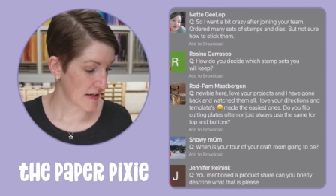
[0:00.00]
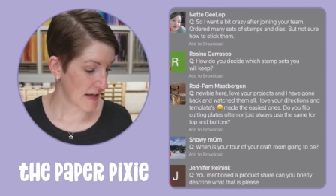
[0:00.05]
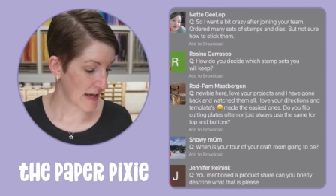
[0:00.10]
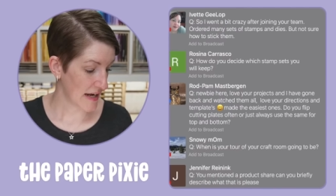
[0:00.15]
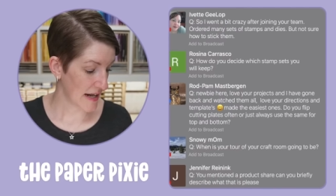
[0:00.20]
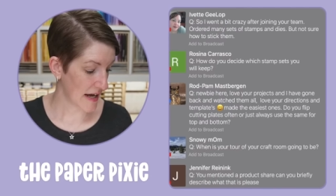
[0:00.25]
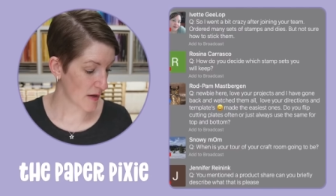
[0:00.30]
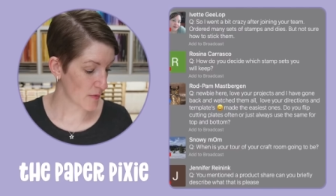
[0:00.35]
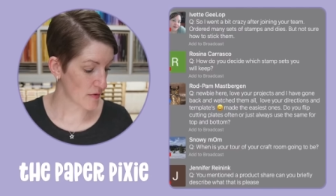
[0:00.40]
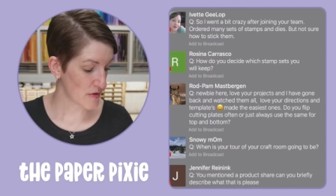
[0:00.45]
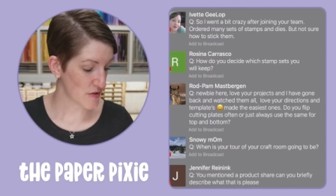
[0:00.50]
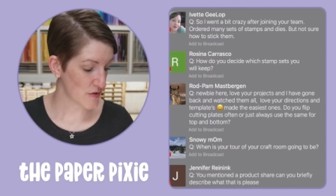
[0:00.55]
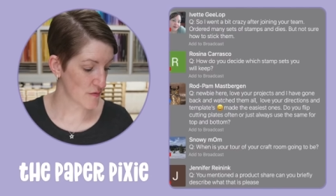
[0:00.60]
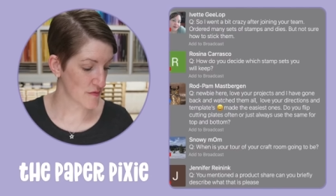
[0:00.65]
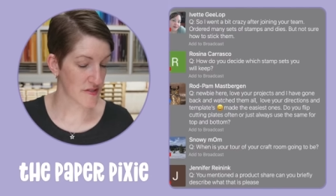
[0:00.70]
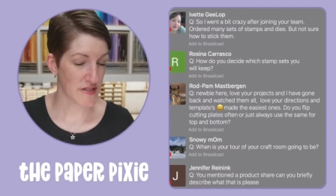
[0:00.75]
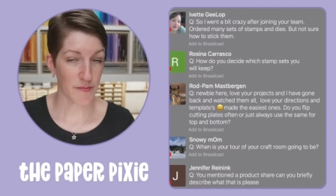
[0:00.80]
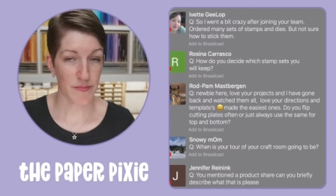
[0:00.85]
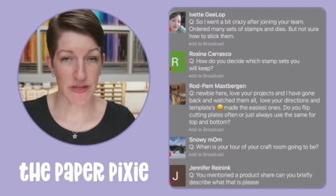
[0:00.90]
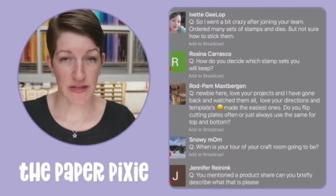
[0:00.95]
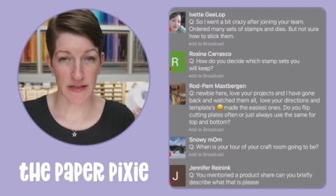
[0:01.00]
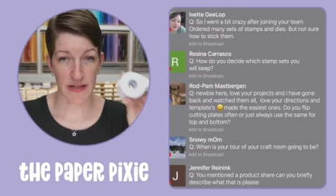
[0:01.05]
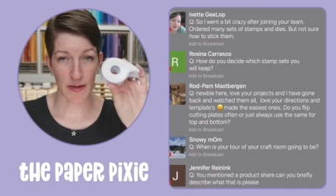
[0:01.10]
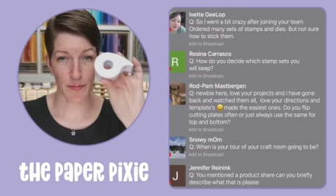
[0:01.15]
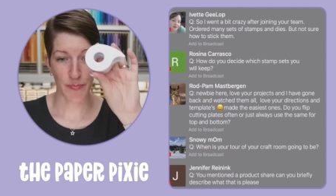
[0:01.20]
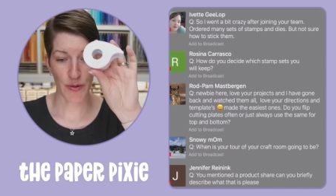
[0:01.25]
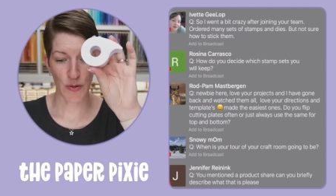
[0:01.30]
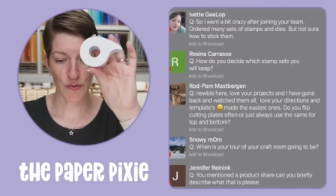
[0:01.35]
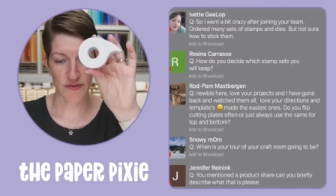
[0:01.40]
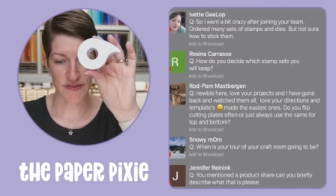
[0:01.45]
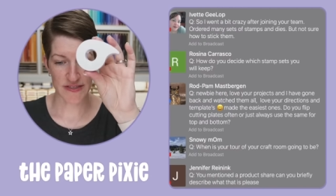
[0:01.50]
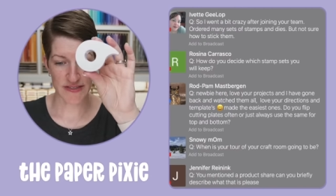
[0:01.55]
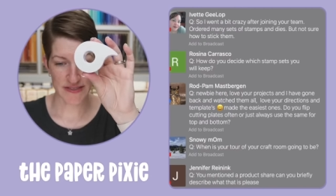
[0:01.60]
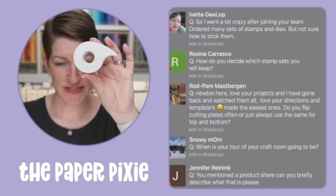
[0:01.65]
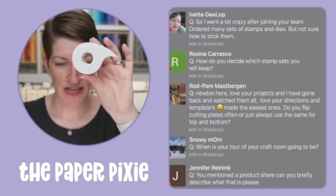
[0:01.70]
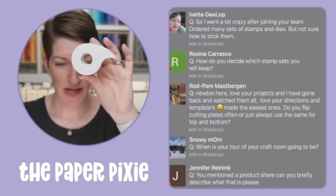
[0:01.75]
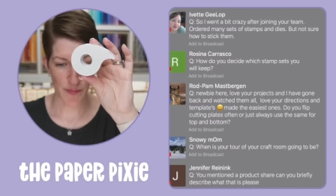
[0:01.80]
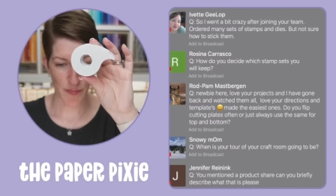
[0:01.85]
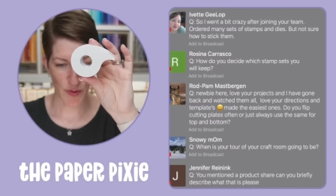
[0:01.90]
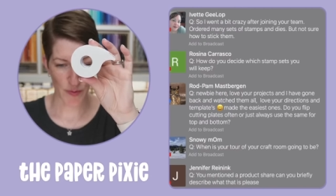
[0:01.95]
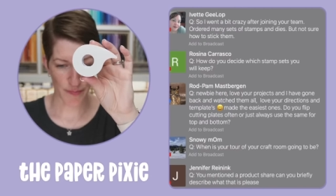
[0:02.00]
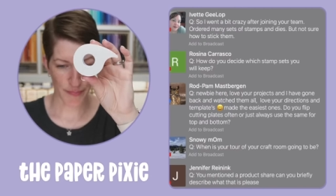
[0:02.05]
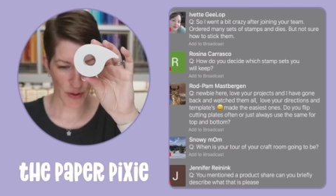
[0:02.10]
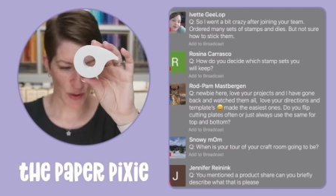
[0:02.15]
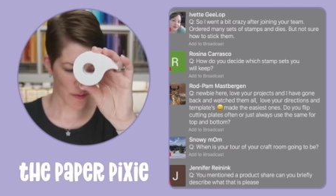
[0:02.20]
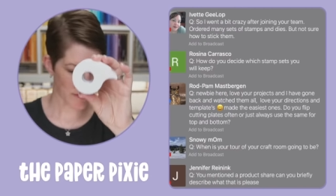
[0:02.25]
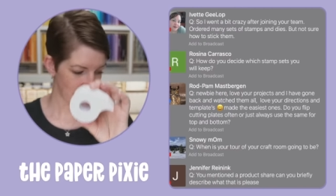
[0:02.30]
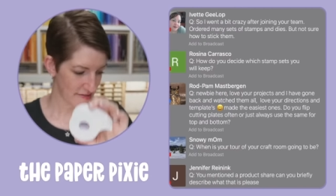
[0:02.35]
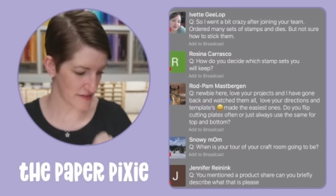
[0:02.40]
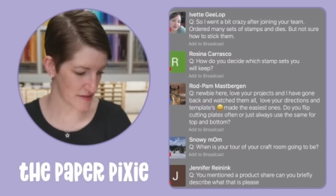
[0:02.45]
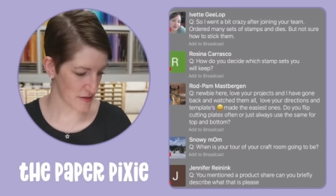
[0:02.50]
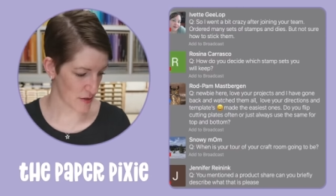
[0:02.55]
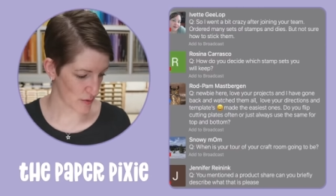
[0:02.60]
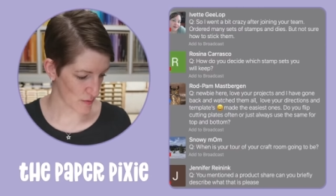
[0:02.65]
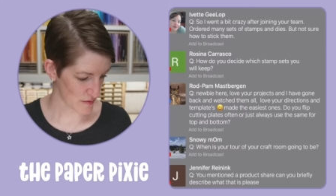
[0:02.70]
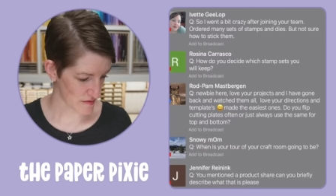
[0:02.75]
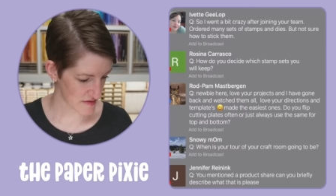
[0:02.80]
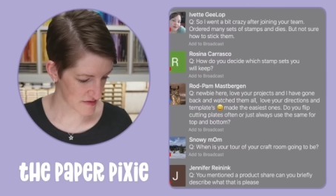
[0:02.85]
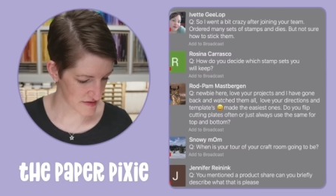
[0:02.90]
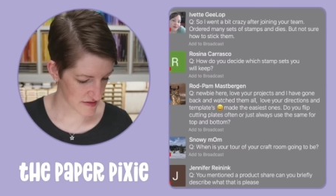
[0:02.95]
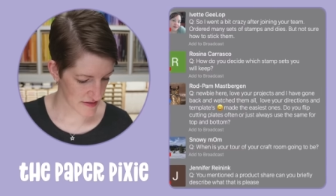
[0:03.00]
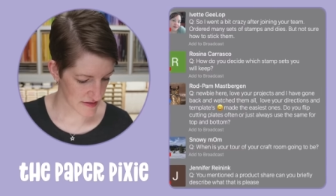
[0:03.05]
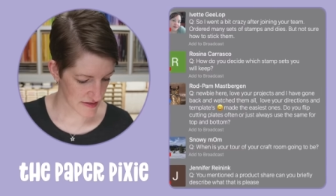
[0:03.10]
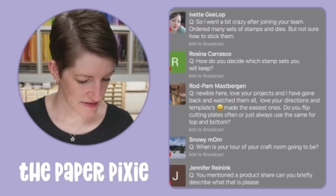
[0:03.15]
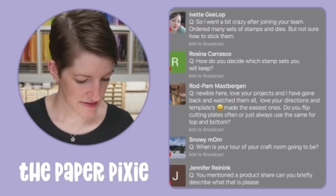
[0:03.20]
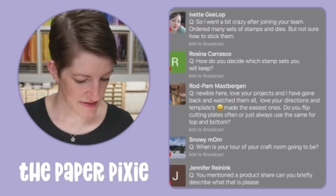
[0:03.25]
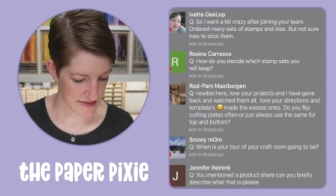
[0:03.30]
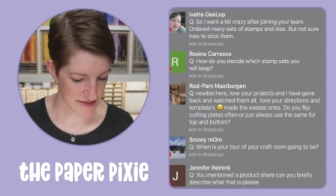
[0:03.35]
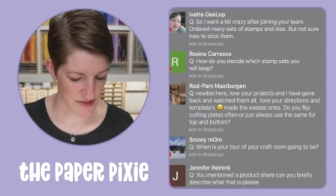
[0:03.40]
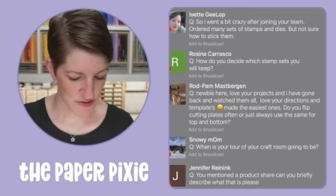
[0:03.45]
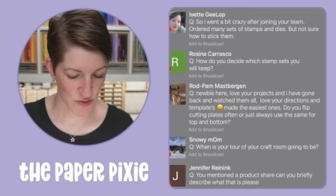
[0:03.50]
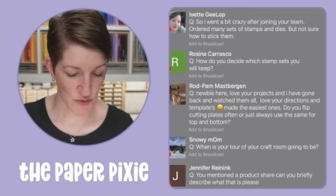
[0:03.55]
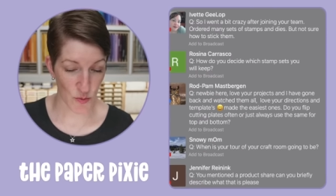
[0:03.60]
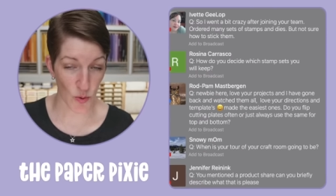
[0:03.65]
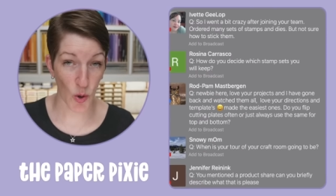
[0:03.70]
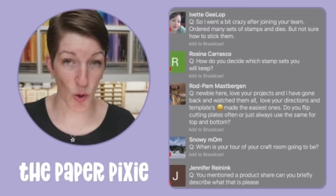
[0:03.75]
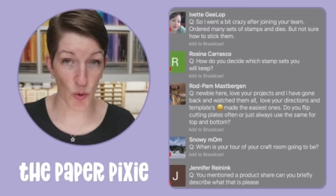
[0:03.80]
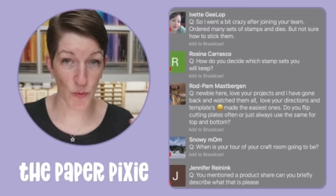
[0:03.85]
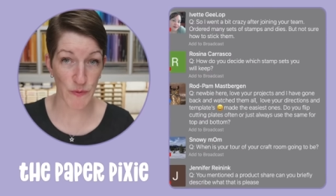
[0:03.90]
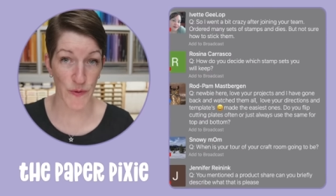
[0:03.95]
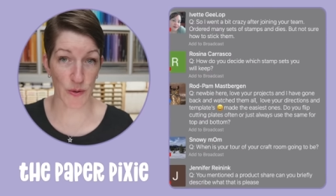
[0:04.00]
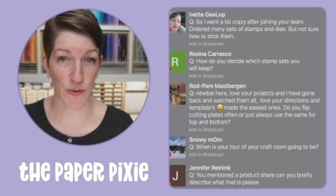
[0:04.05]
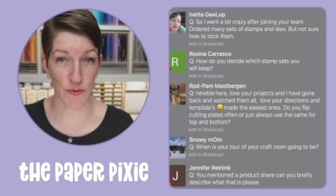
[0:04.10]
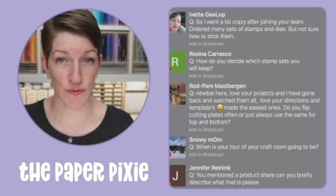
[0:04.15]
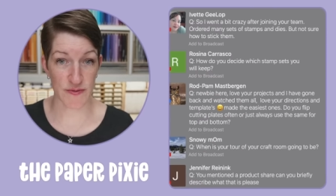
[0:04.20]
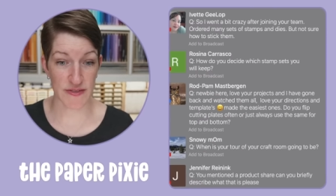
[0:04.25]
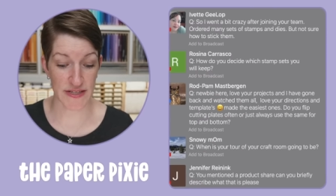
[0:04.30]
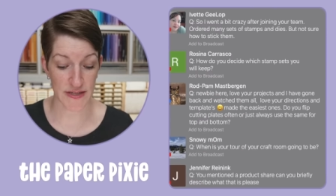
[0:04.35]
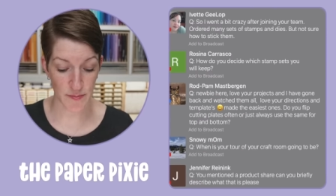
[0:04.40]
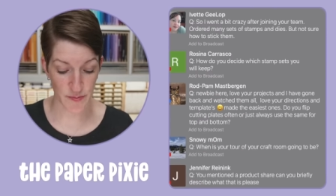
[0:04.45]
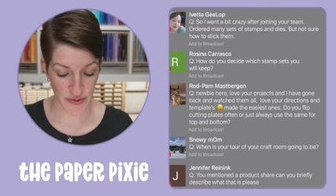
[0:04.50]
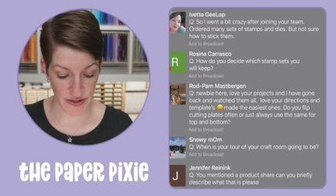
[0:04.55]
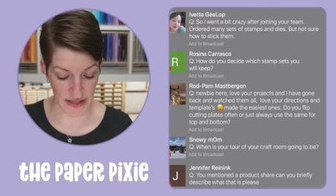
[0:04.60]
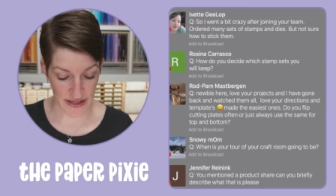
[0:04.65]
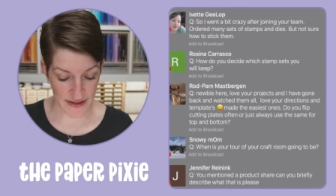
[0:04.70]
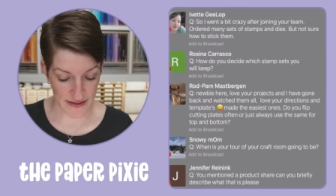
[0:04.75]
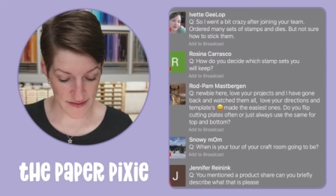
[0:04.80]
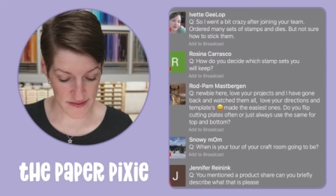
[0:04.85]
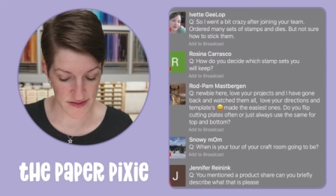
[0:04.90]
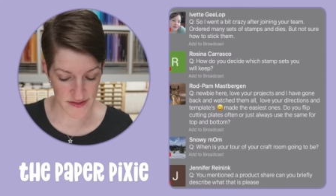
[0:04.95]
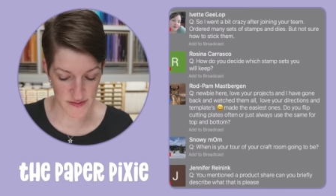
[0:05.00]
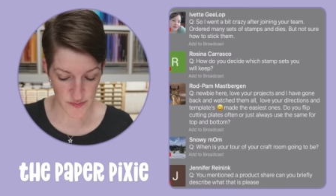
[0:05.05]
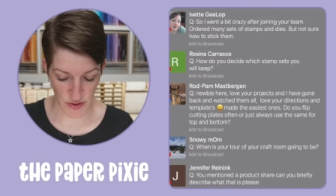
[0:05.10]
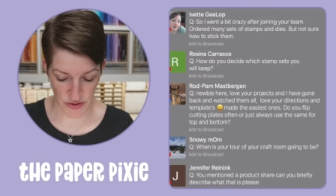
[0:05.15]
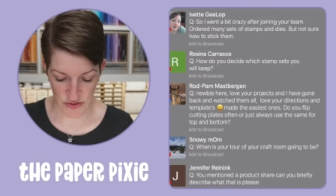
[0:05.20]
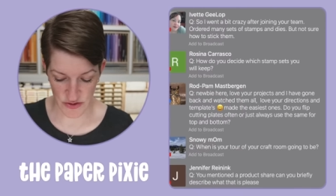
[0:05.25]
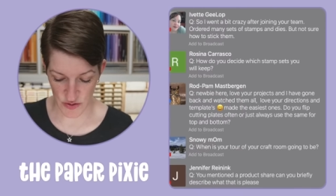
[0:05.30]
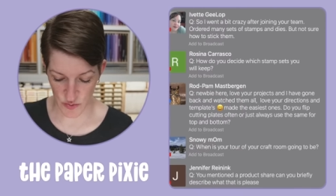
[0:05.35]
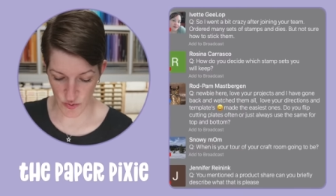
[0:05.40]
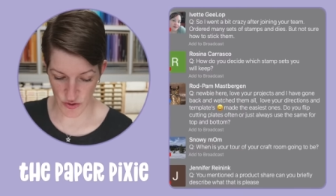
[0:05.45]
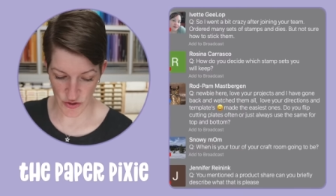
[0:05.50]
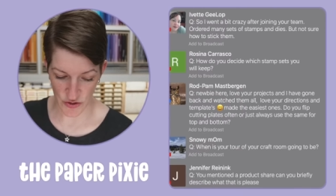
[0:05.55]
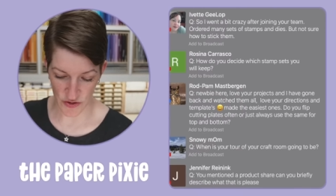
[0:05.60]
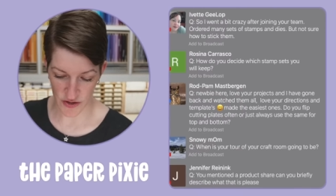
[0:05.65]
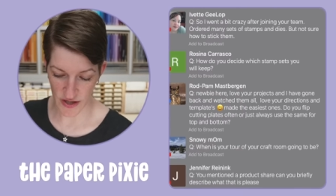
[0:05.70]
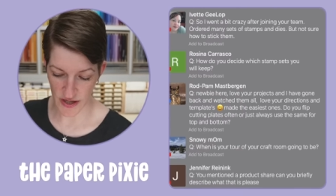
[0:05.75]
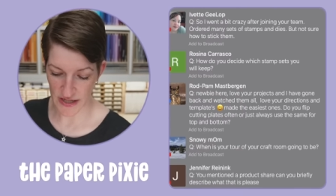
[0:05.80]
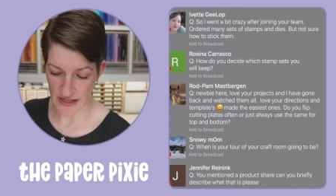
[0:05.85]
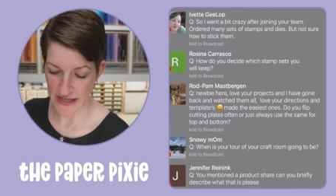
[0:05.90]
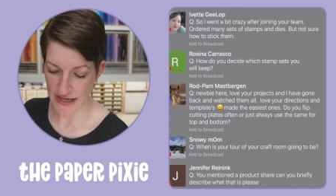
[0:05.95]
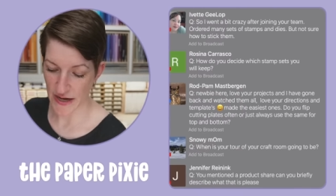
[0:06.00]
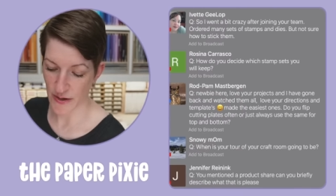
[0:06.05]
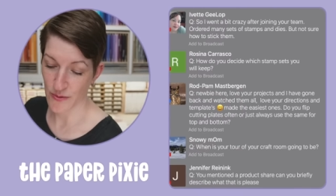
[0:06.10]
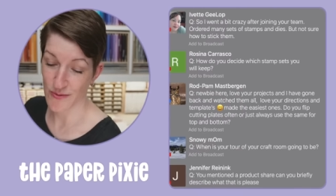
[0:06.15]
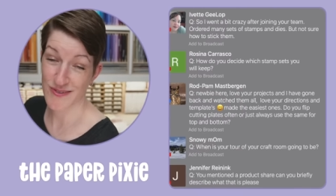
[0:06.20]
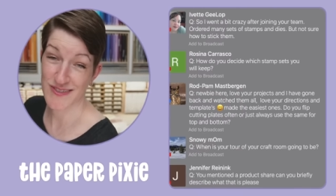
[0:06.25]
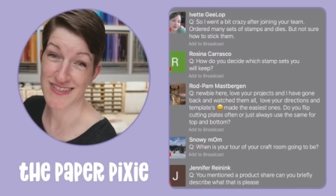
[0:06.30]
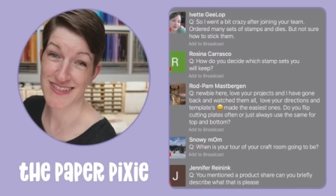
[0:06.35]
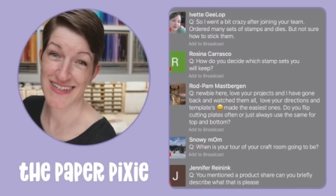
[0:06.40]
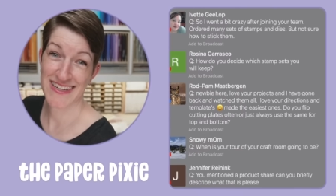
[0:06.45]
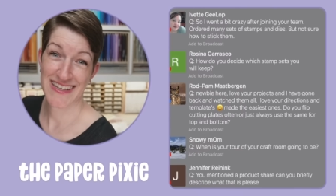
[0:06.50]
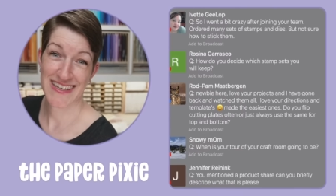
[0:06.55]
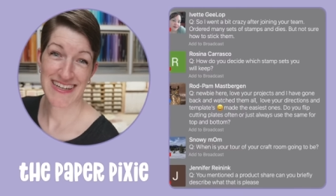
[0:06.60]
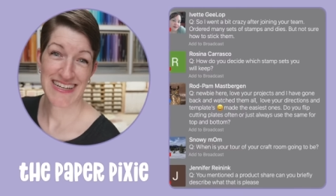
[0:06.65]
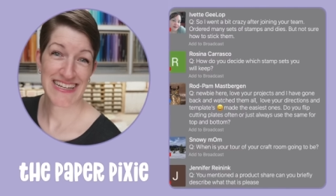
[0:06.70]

And I would use something like post-it tape or post-it notes to hold those in place, especially when you're cutting out